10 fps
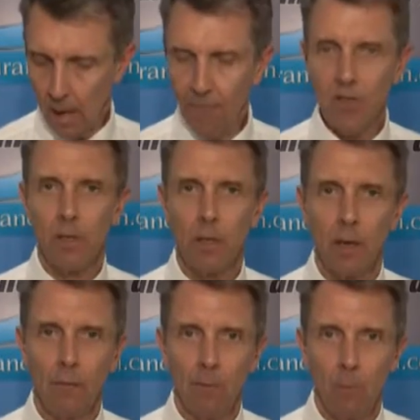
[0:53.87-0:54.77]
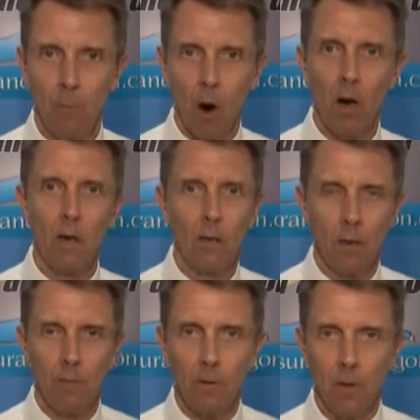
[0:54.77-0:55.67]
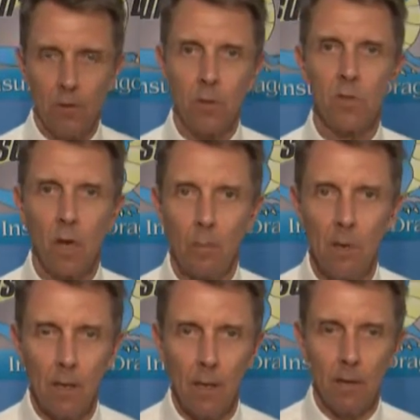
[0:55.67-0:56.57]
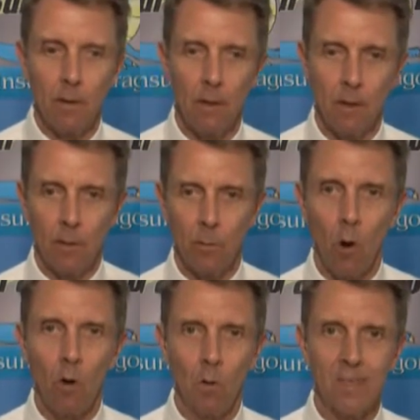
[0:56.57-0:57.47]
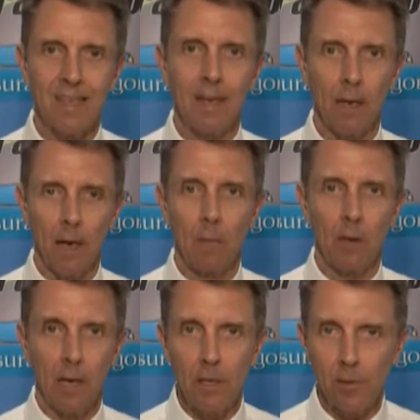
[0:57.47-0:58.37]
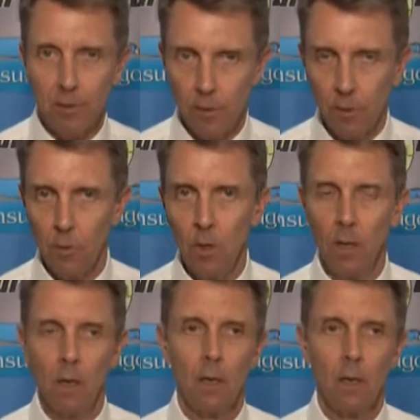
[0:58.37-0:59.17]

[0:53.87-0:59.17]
Obviously, if the insurance company that the broker is sending an application to